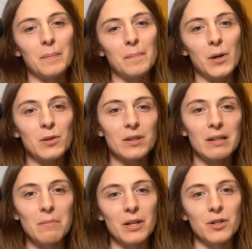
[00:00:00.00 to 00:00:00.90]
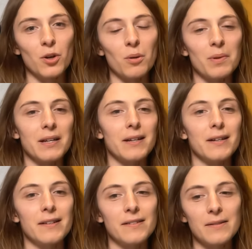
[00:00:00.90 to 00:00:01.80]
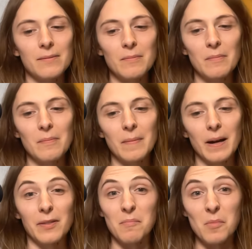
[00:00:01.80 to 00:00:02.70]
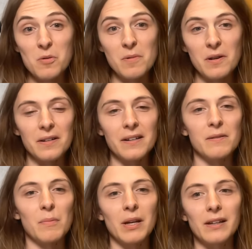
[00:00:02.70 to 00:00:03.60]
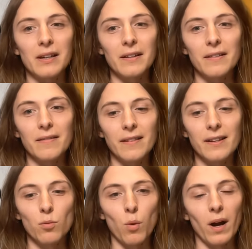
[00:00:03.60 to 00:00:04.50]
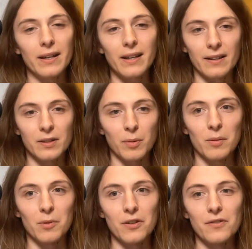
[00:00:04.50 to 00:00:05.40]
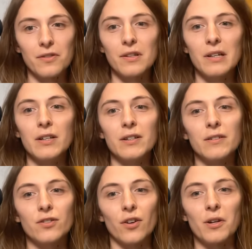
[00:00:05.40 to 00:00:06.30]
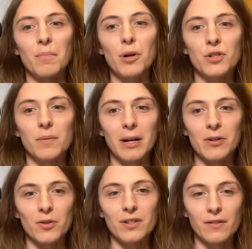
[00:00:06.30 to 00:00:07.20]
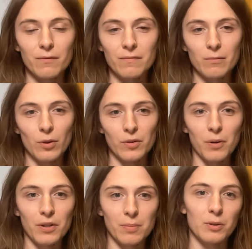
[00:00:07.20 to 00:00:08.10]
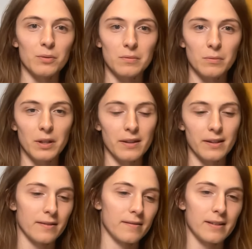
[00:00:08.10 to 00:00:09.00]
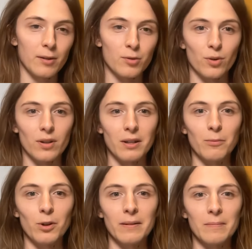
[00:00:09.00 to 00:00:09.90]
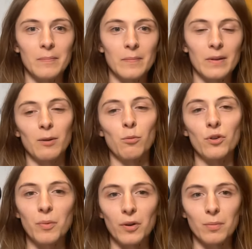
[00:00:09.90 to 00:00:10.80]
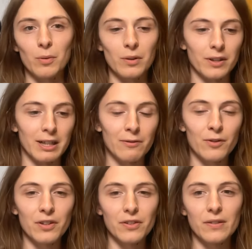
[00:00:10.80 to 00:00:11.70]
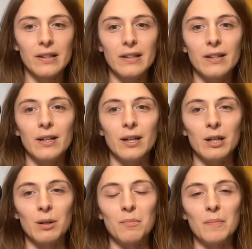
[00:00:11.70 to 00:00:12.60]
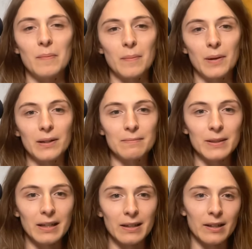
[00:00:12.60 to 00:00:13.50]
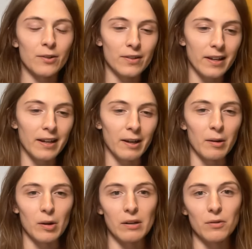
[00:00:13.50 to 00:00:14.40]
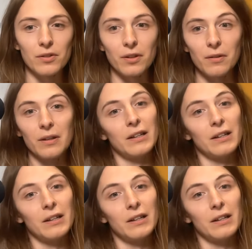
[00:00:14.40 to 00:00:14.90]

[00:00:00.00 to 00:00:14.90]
mostly my job is at the moment it's making these wacky experiments, trying to push the boundaries of what's possible with this Teal library, like what's possible on a canvas. Um, but yeah, like you say, I, I also